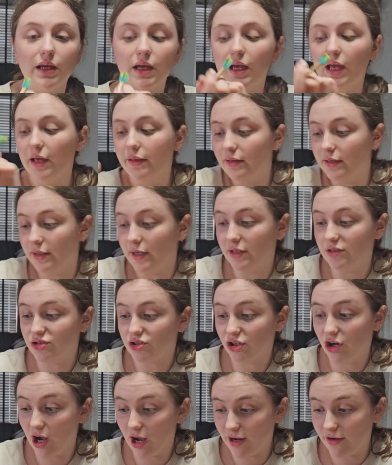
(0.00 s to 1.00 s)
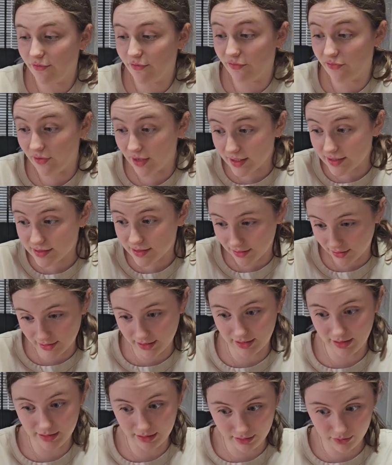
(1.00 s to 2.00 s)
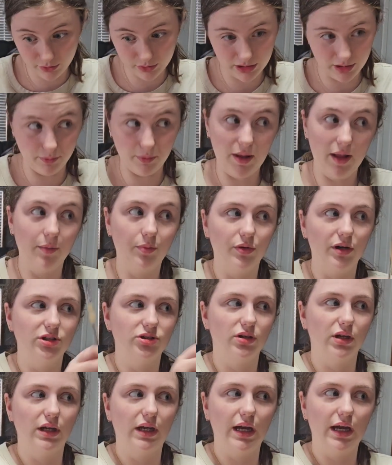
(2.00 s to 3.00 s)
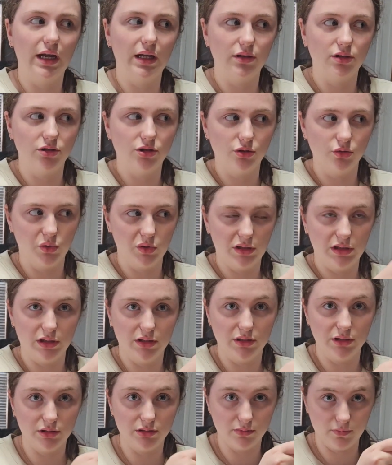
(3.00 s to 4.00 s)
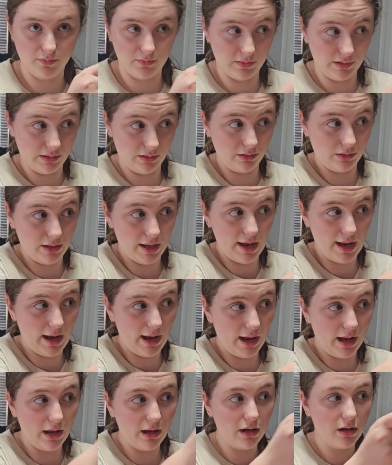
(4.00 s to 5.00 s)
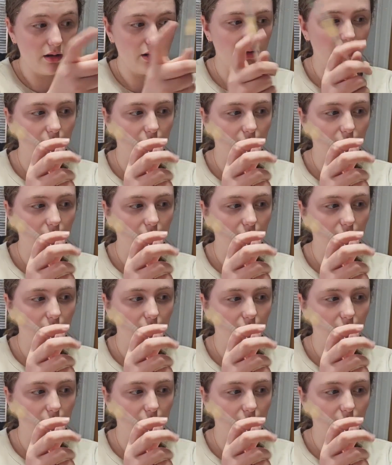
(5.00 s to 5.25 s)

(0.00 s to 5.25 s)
And then I tried fixing it with the paintbrush like I had to do with that.